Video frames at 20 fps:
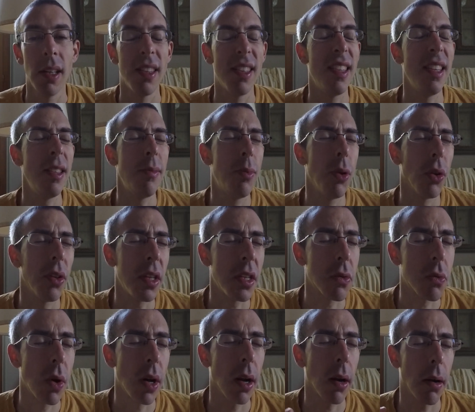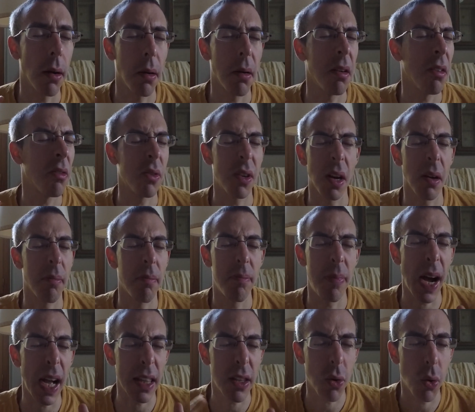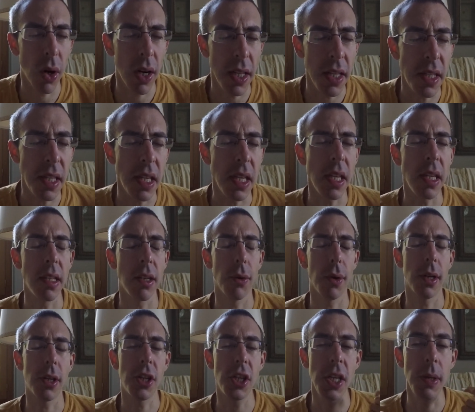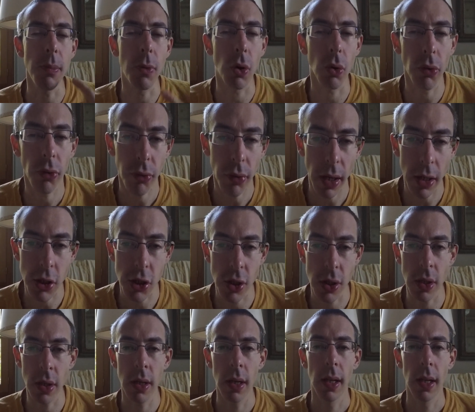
These buildings were bad quality, they were cheap construction,